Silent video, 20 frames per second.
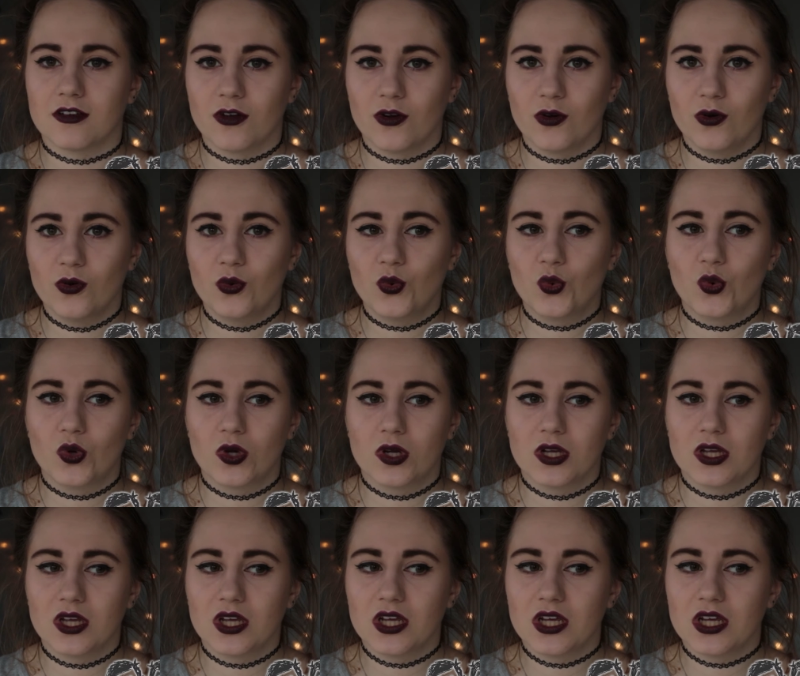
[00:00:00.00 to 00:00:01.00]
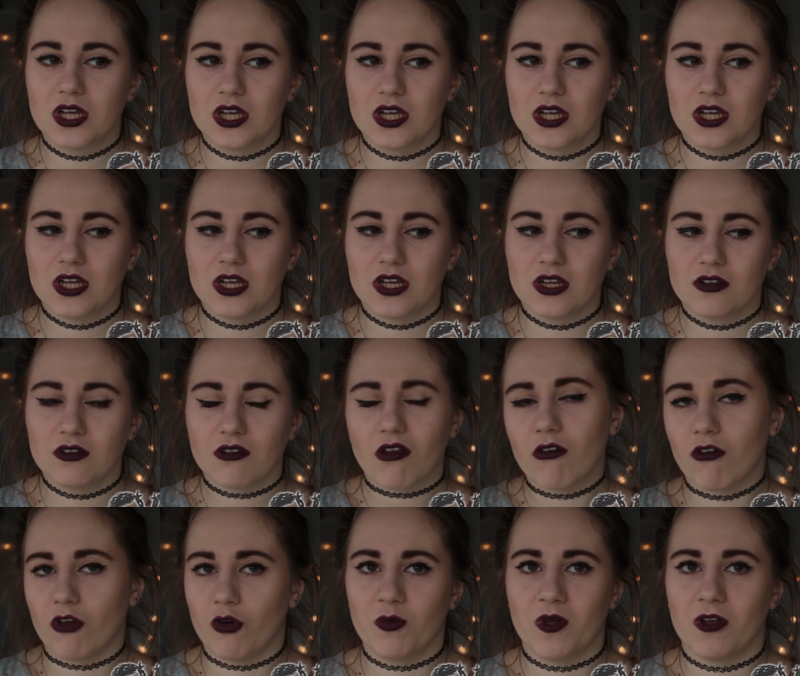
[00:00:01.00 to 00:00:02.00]
who
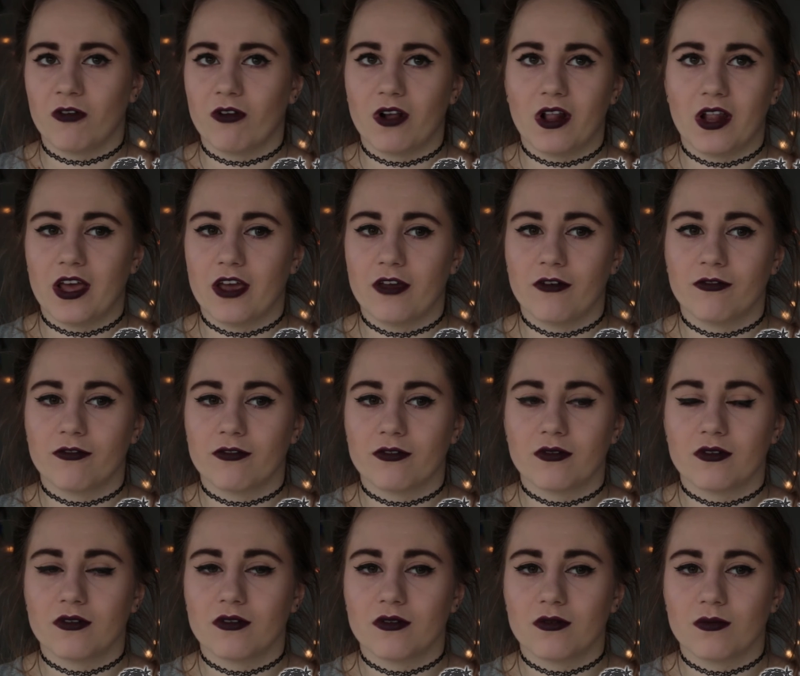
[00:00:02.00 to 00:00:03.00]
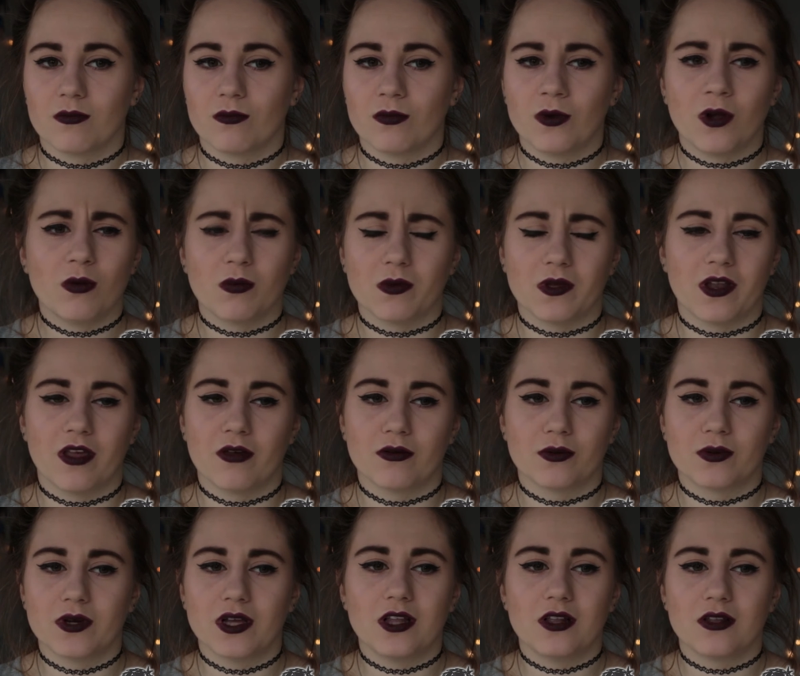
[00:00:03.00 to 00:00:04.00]
don't know me in real life. Probably never
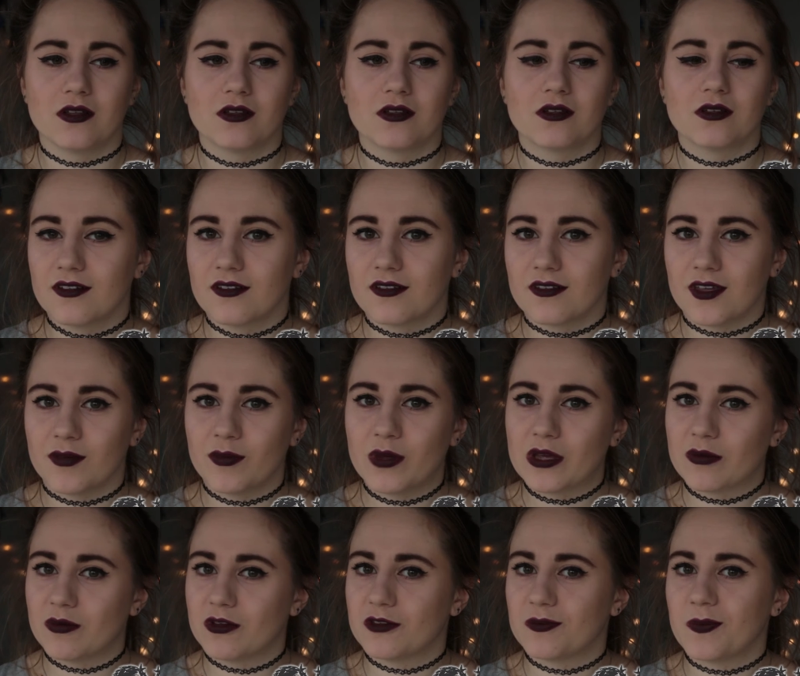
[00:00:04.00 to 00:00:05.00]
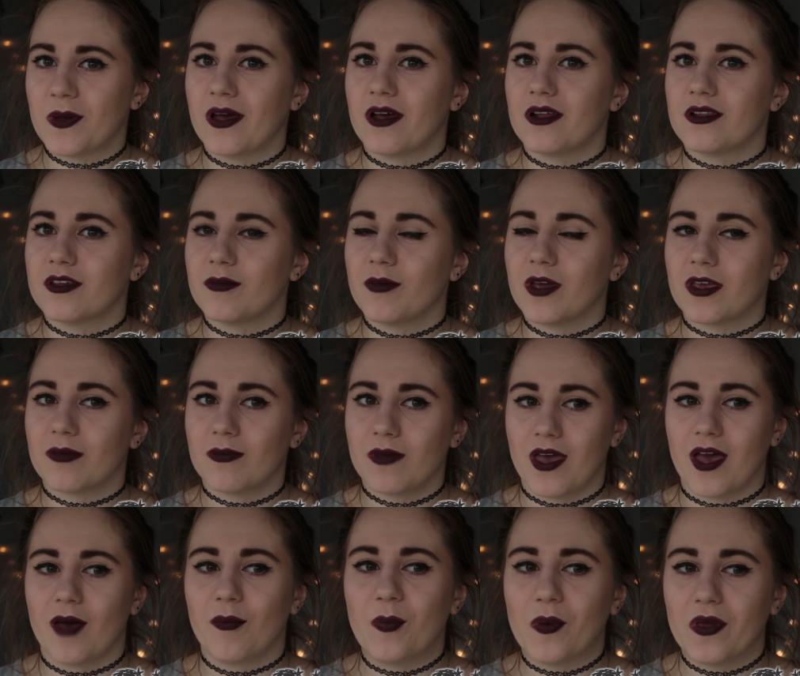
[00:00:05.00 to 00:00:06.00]
will. They make me smile, they make me
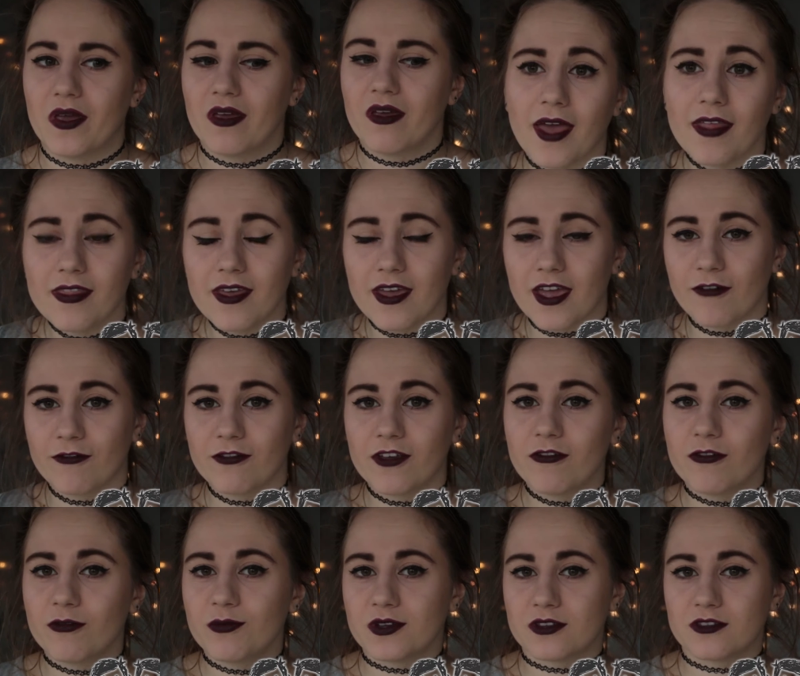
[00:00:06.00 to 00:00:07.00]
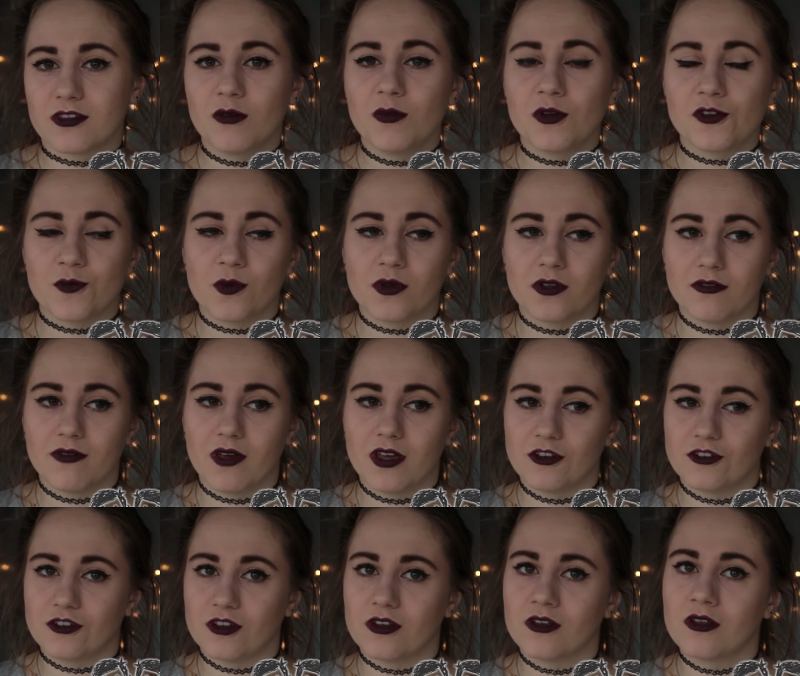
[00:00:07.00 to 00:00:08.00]
happy. And they have given me so much
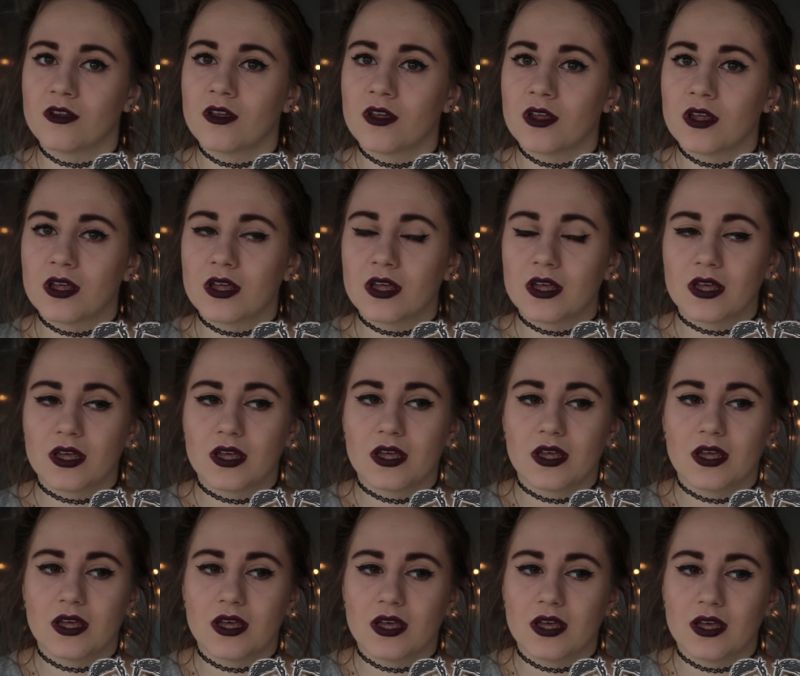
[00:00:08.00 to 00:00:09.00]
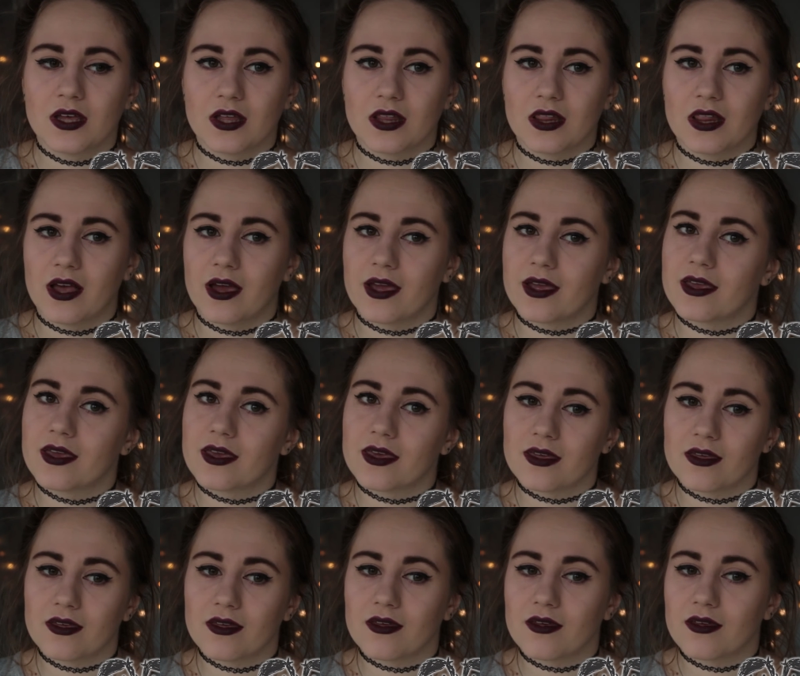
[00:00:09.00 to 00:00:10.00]
motivation. Like,
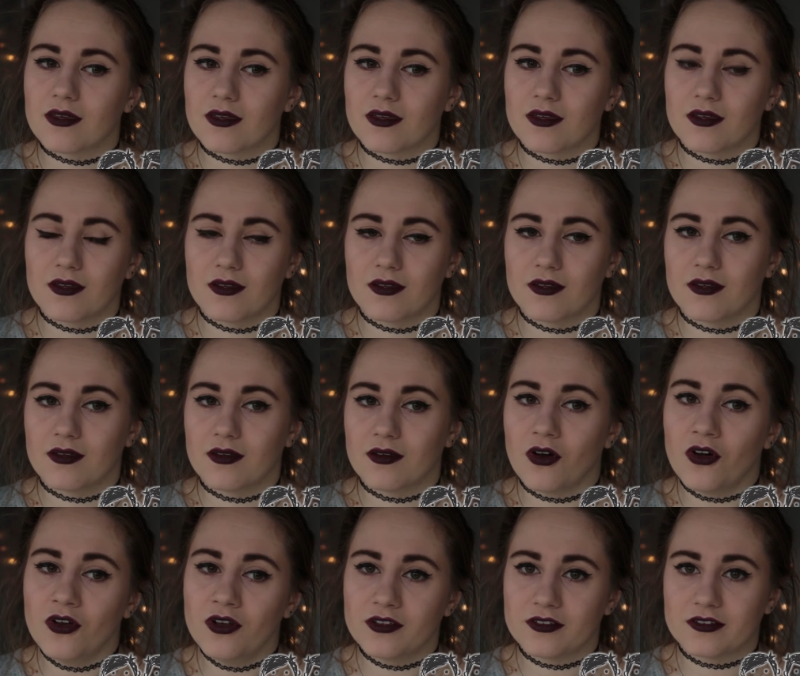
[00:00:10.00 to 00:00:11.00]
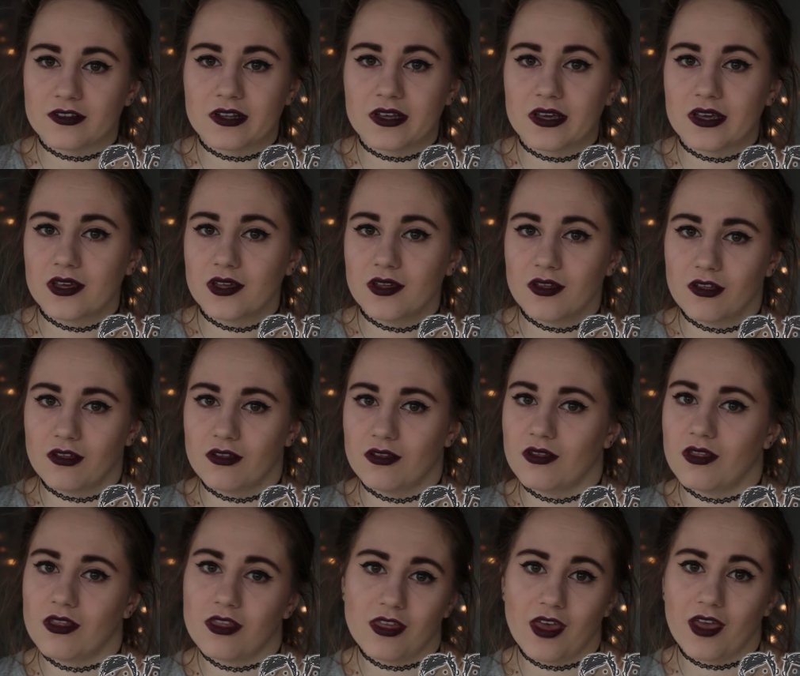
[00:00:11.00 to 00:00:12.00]
honestly,
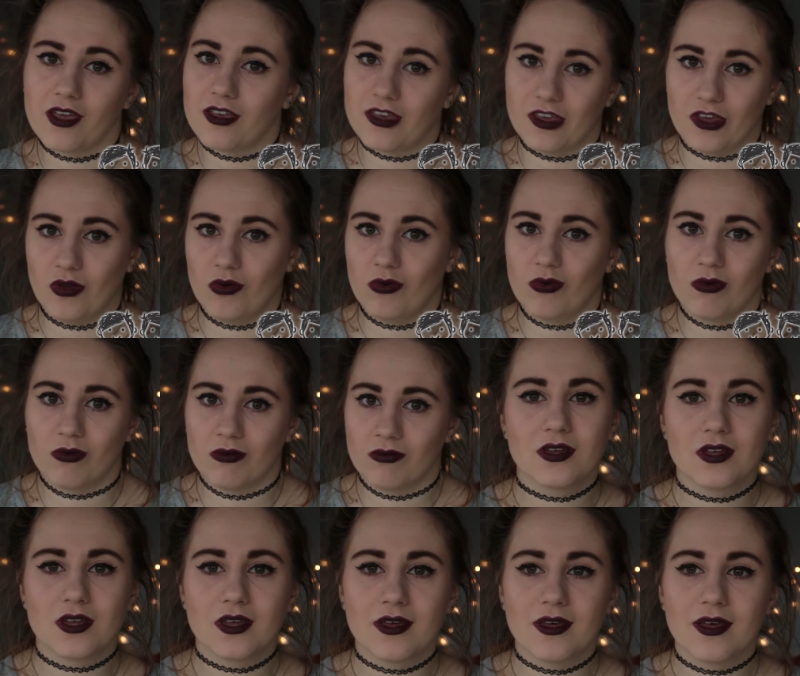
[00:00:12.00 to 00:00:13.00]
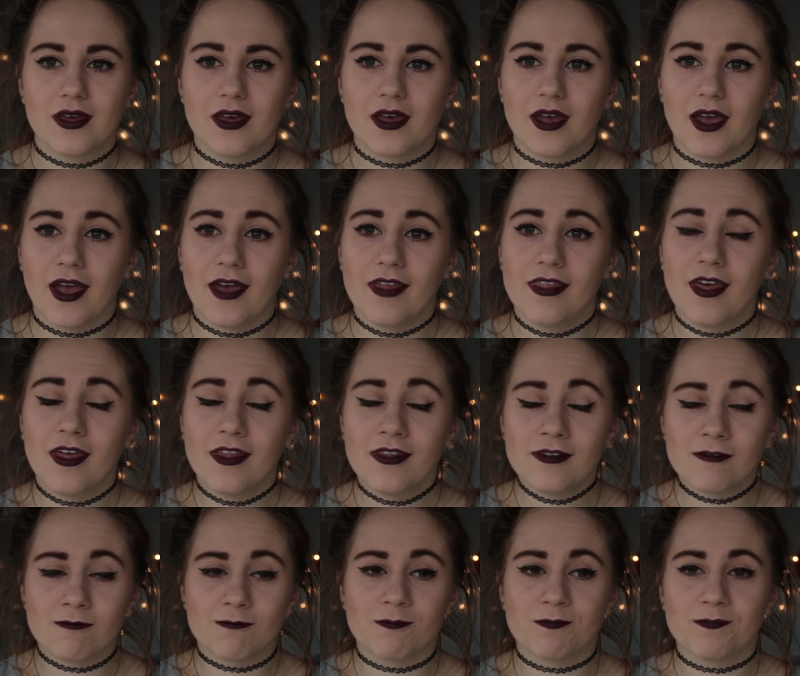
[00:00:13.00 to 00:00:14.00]
thank you. And
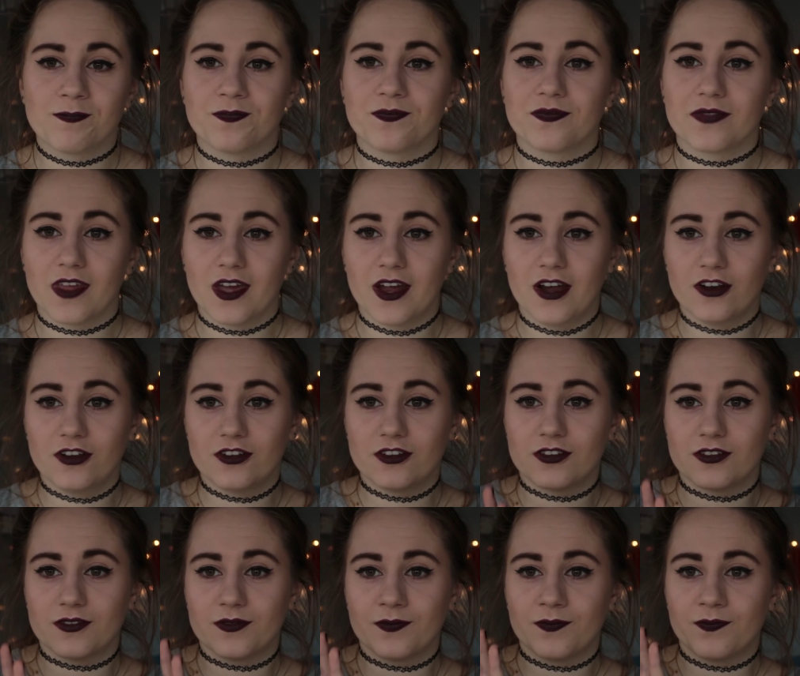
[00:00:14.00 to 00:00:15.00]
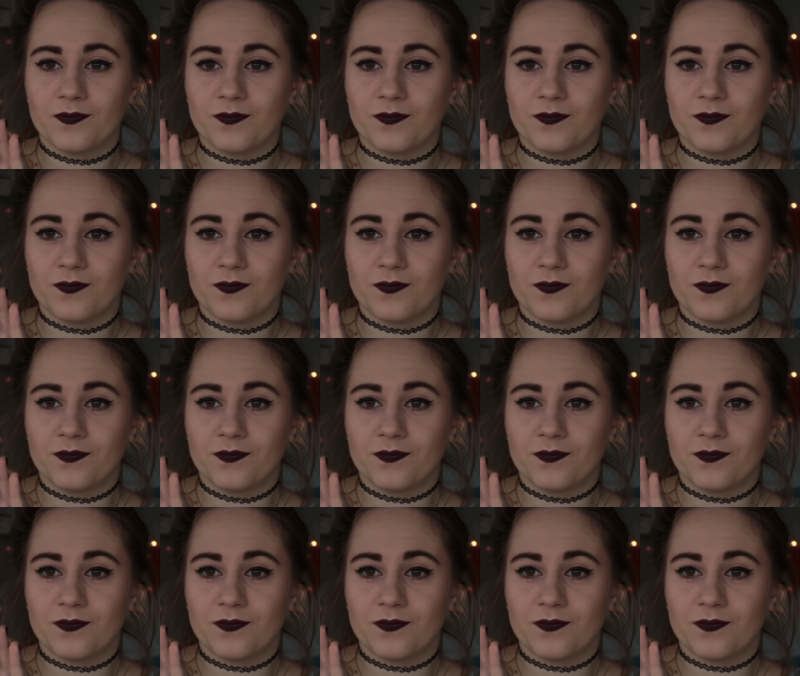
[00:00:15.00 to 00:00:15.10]
then there's